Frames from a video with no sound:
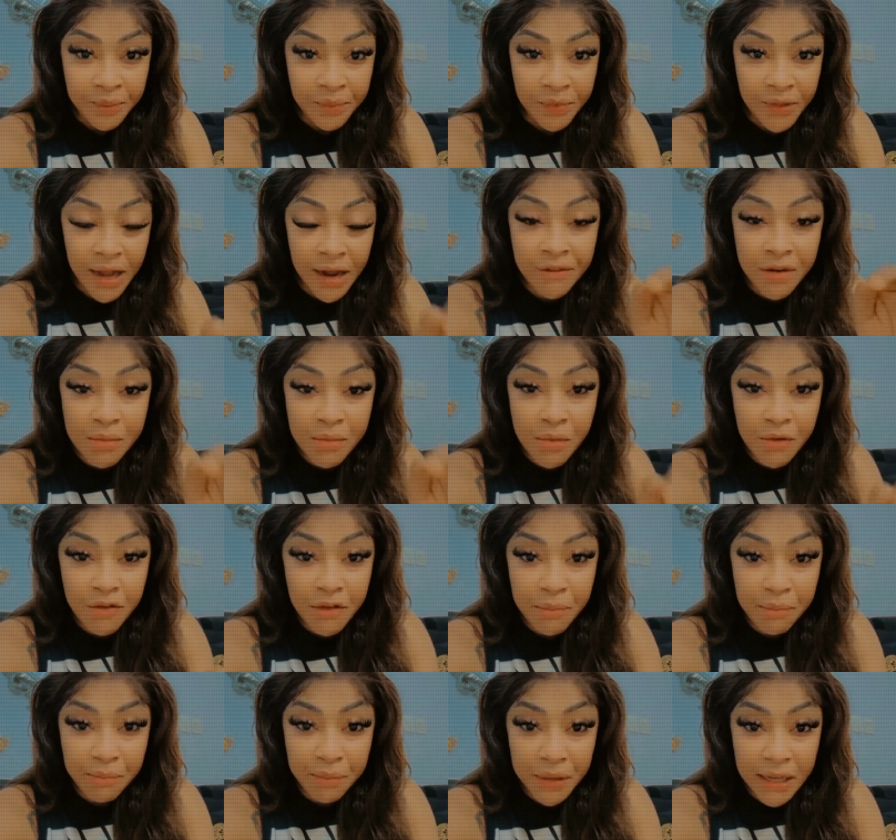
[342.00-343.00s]
and
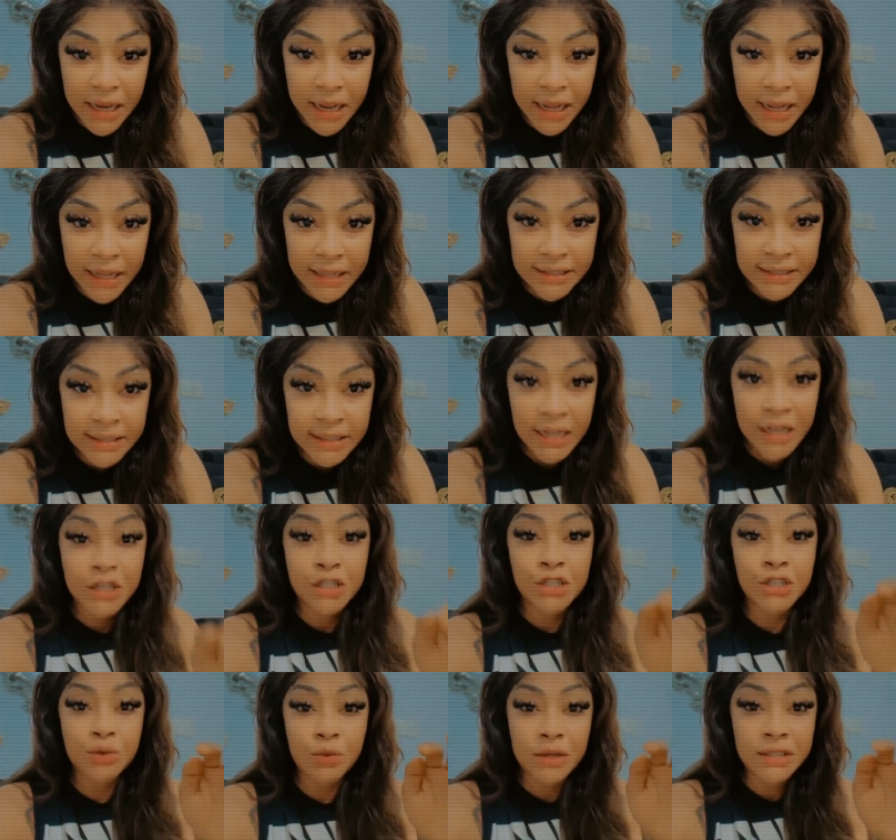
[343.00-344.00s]
removing pellets,
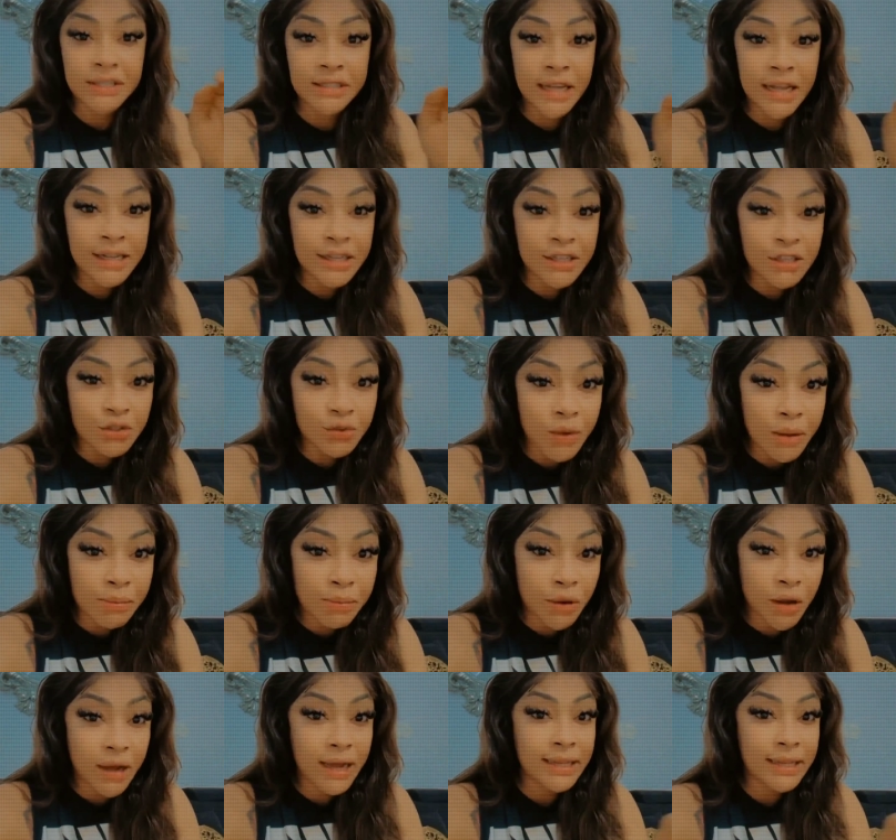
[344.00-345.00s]
she was sending to a
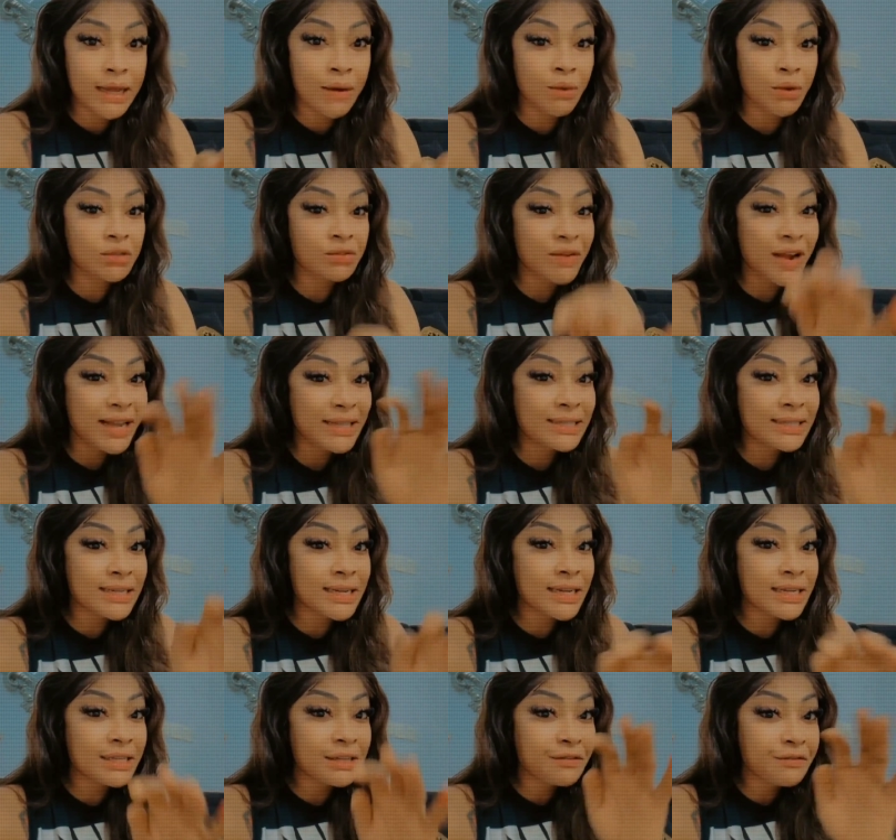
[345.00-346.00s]
blogger that was writing
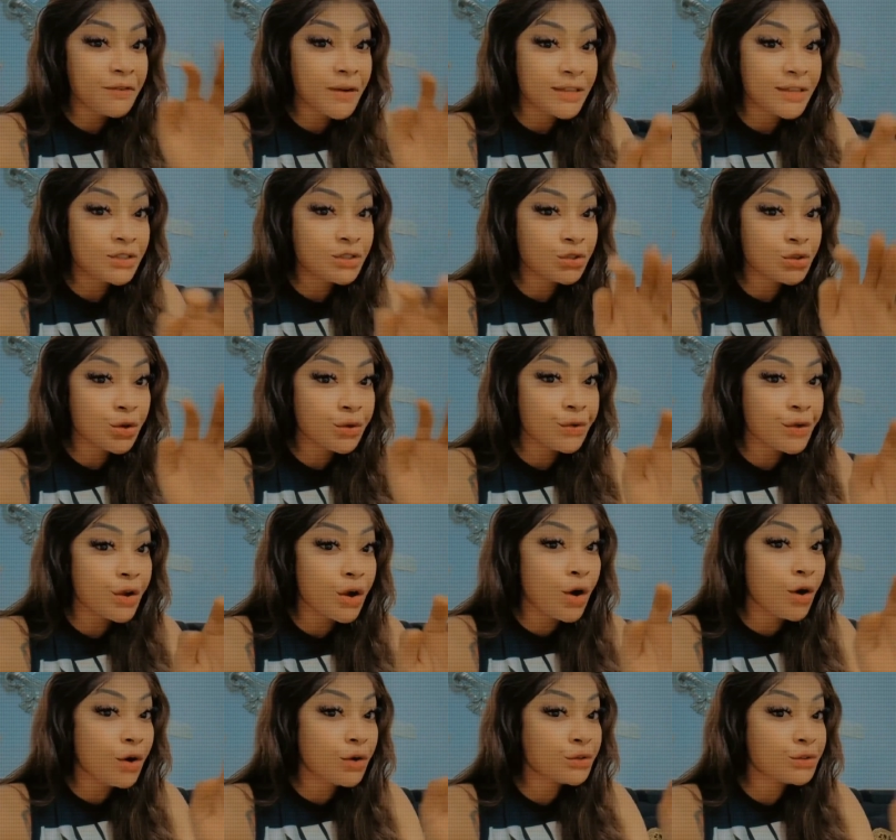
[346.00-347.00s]
a different story
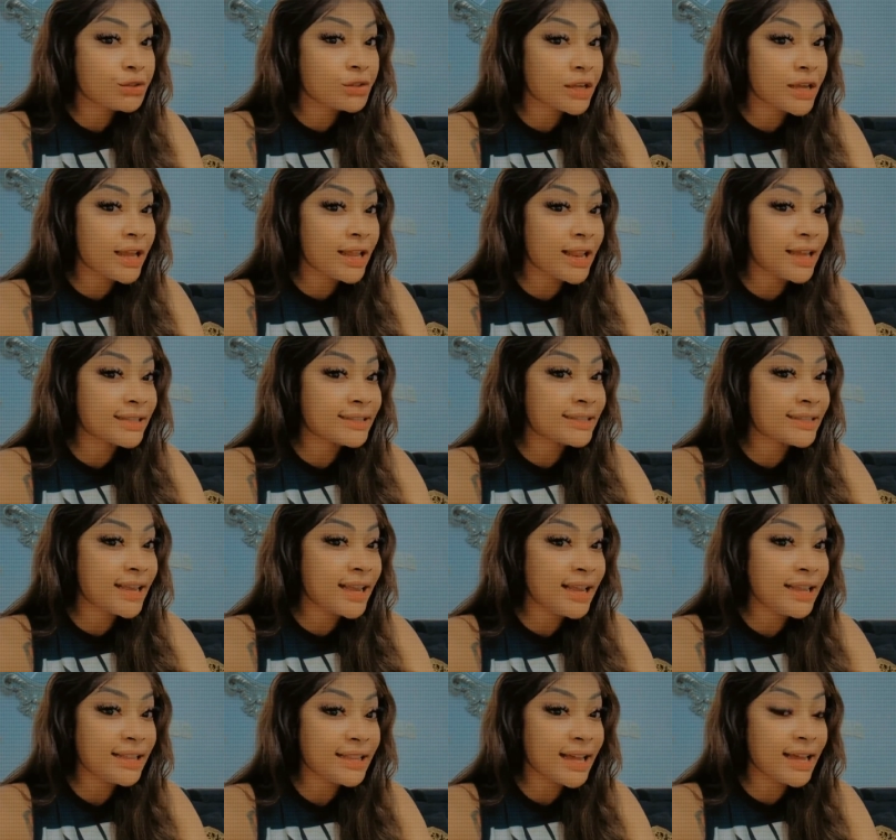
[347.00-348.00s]
altogether,
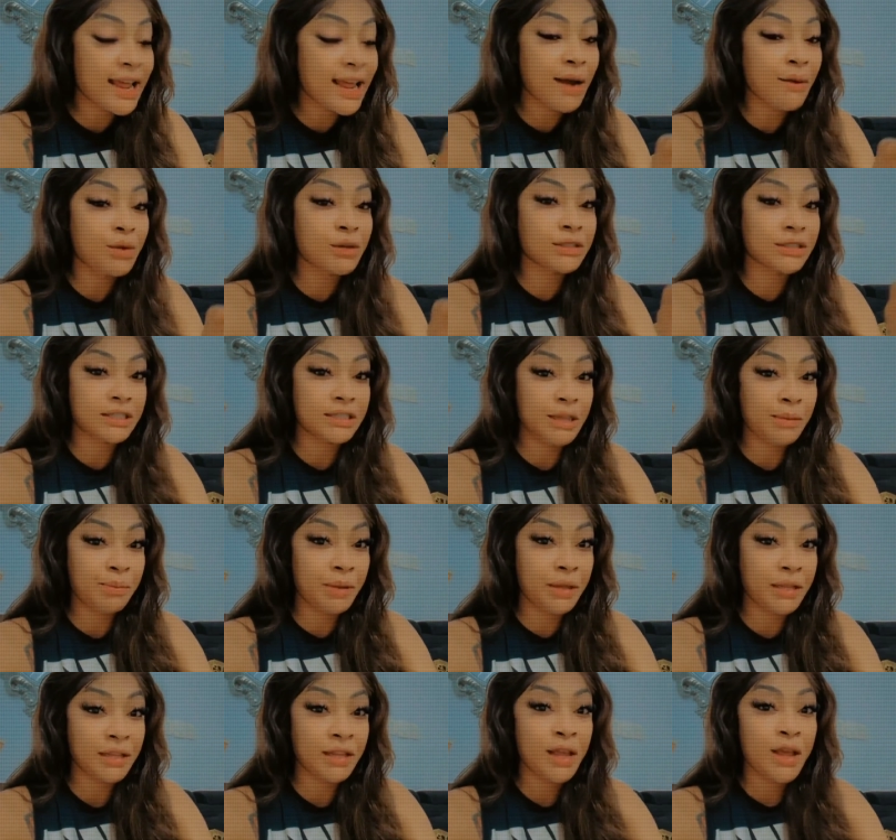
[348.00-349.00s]
saying that I was
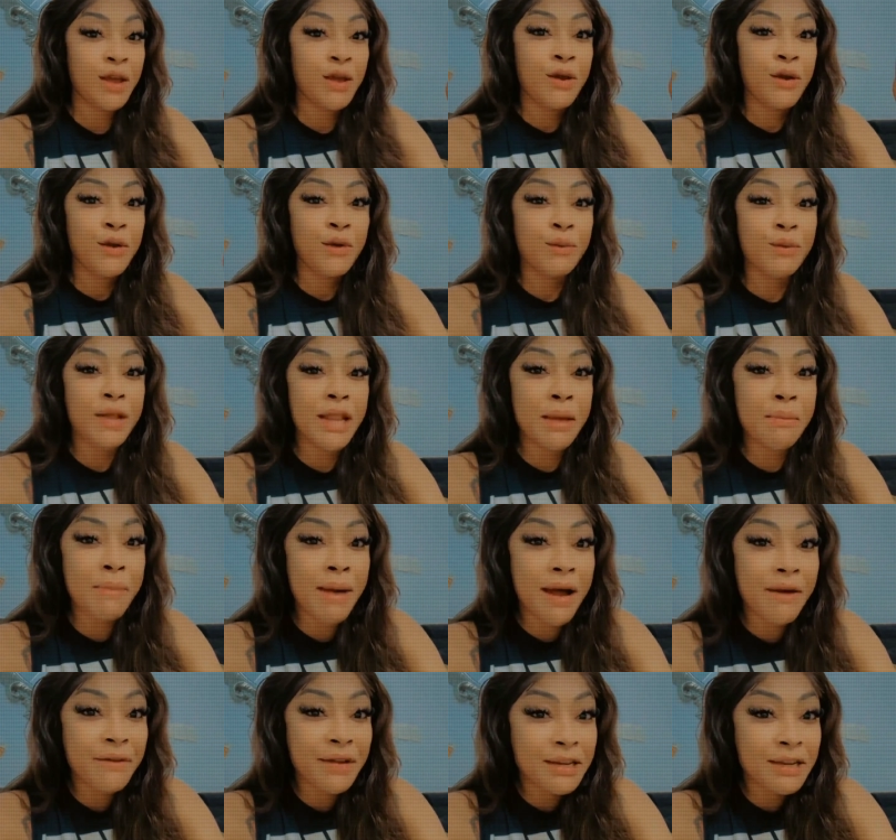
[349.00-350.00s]
sleeping with a
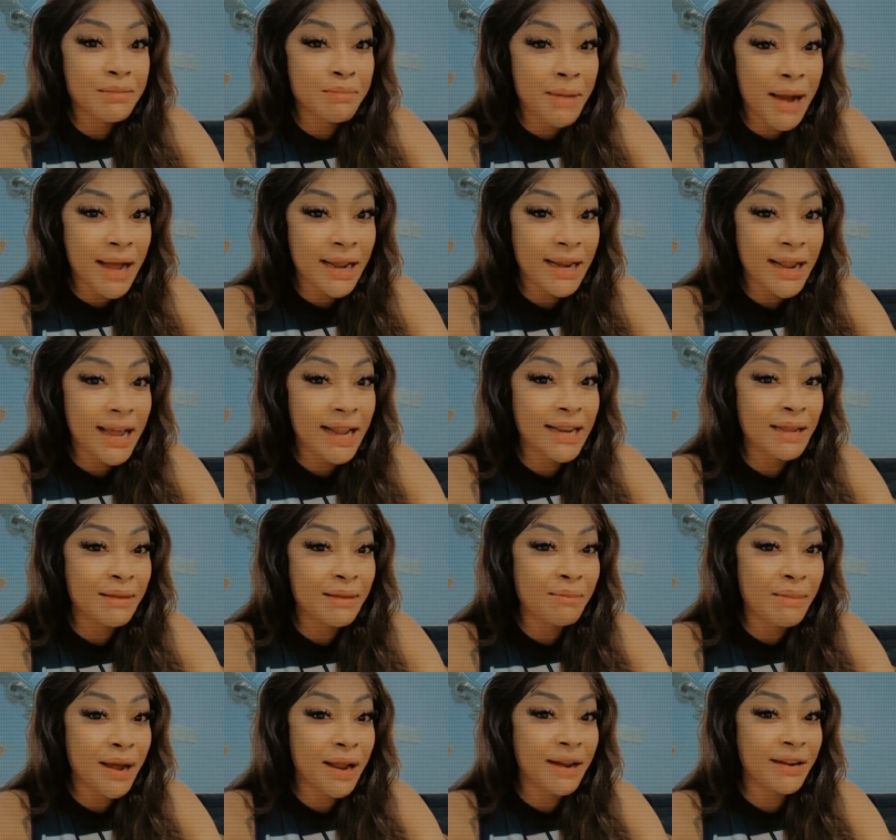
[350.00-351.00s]
married man and a
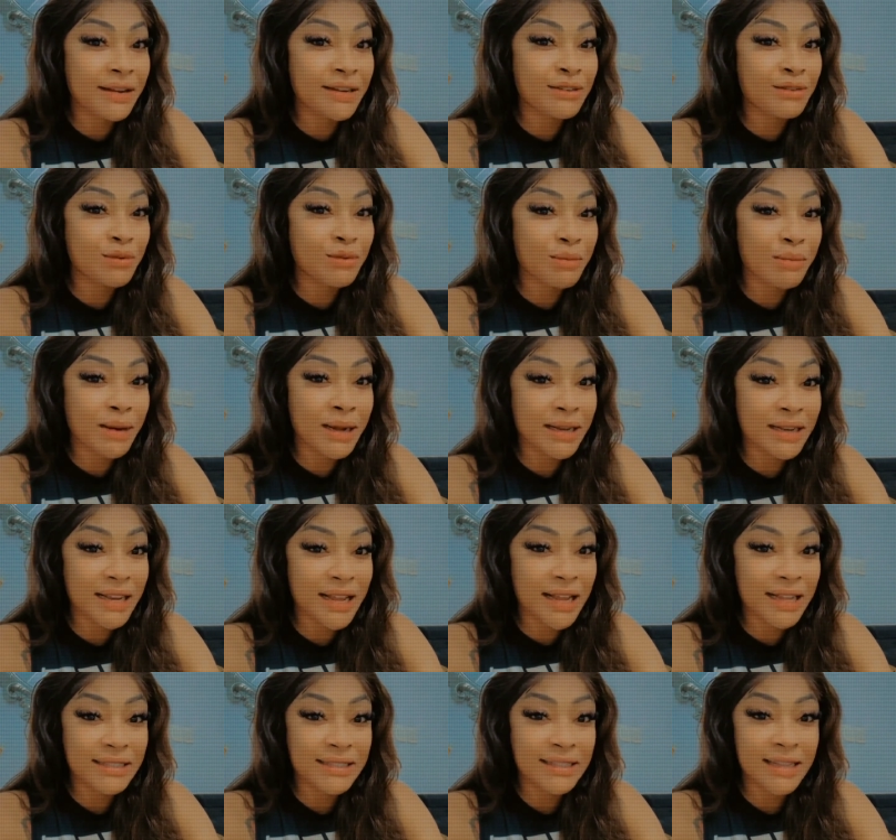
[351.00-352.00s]
married woman
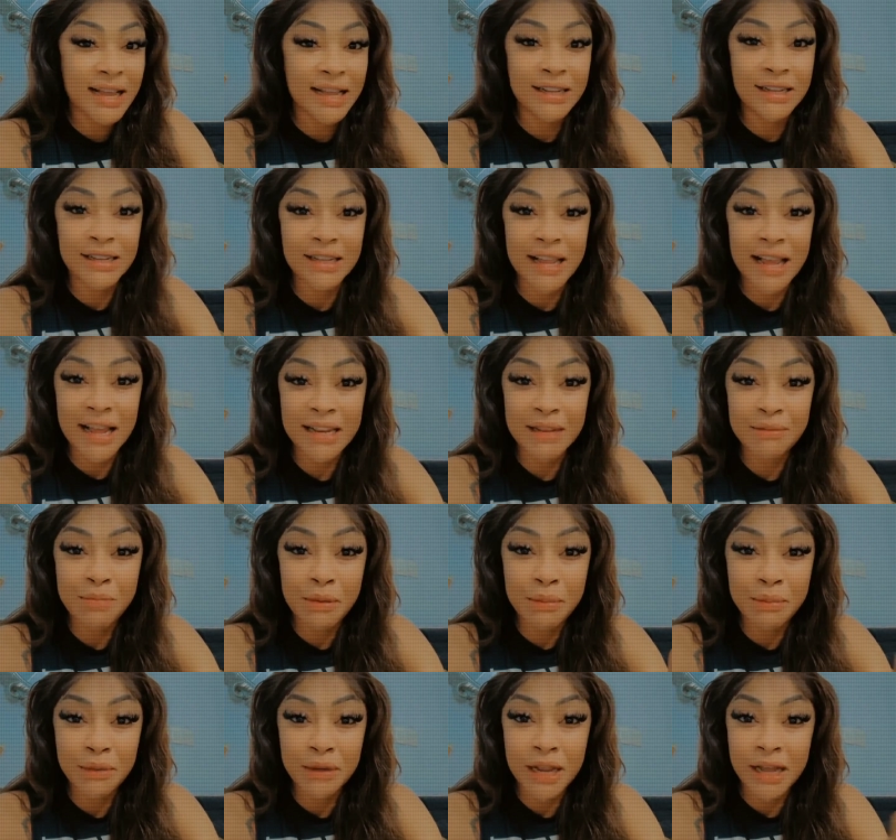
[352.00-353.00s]
that, and they are the
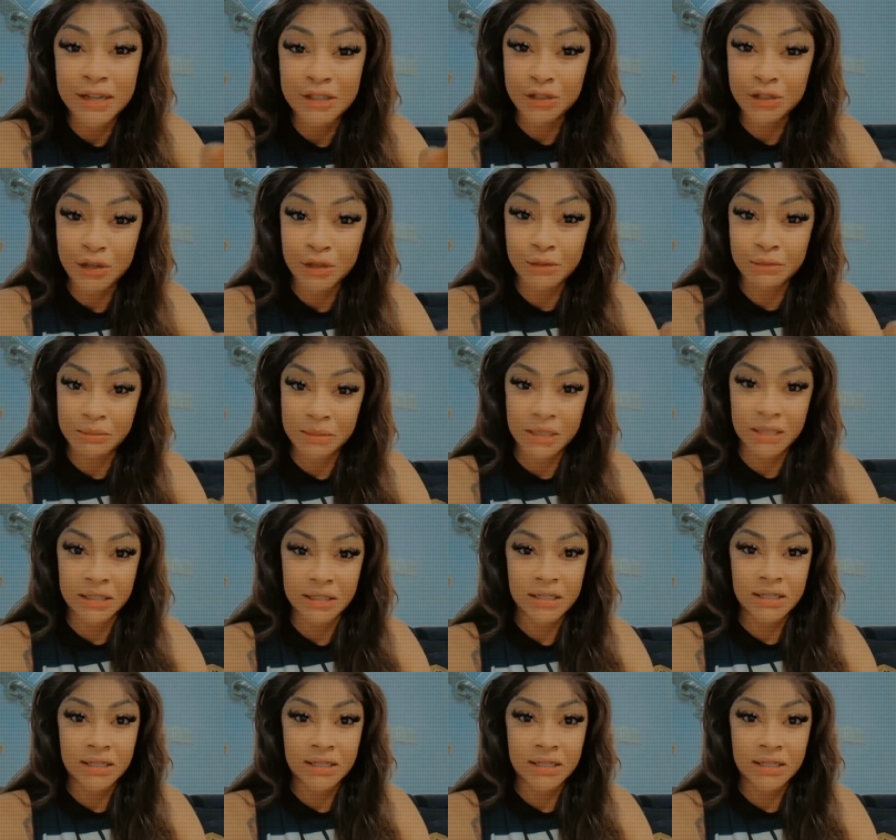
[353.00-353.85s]
people that shot me.